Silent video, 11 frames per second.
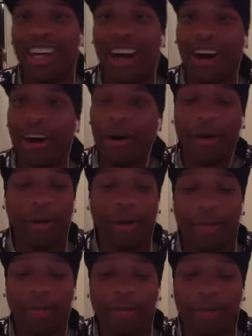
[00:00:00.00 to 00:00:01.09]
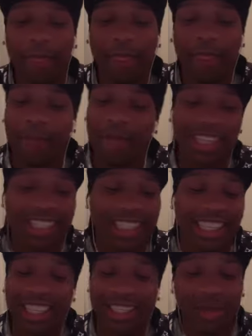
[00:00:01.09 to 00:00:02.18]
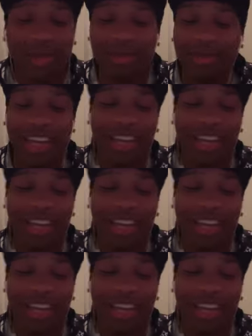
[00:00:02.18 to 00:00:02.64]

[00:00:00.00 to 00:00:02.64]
But let's get into it, man.